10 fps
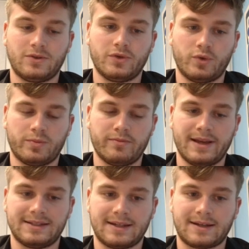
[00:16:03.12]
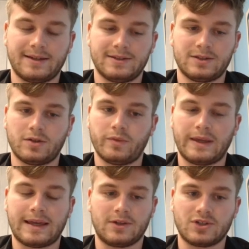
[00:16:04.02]
group basically. So
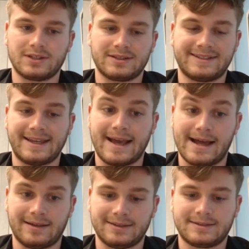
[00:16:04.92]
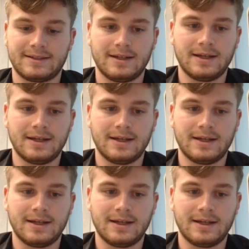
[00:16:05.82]
we can just say else.